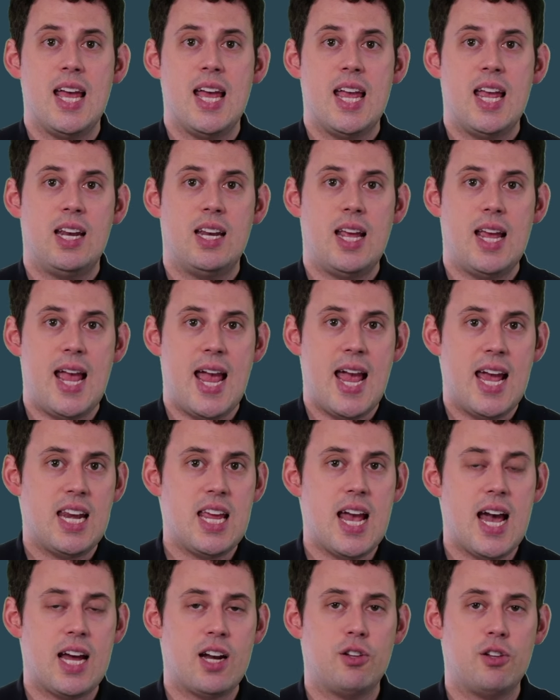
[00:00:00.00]
in
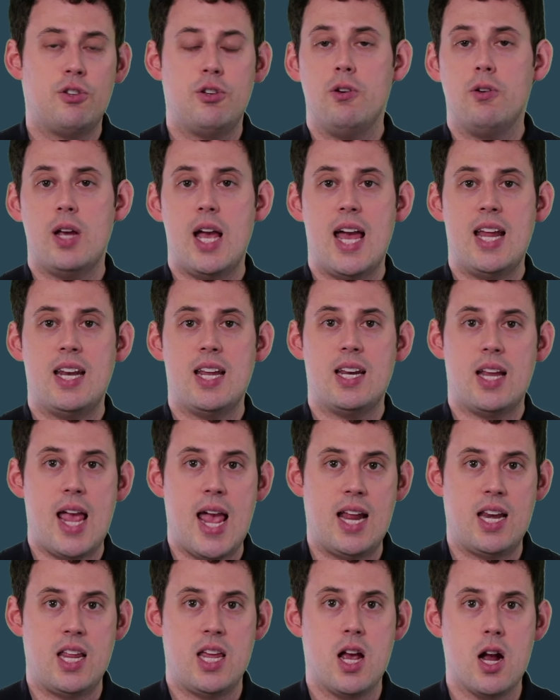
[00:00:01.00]
any attitude and at
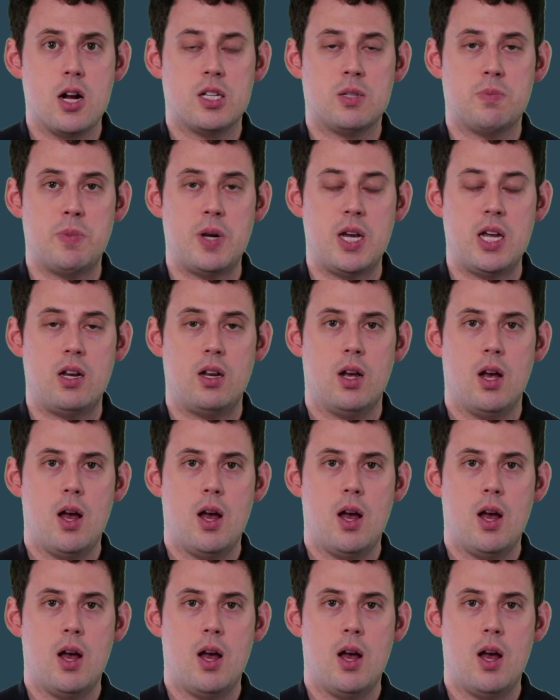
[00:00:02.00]
any airspeed.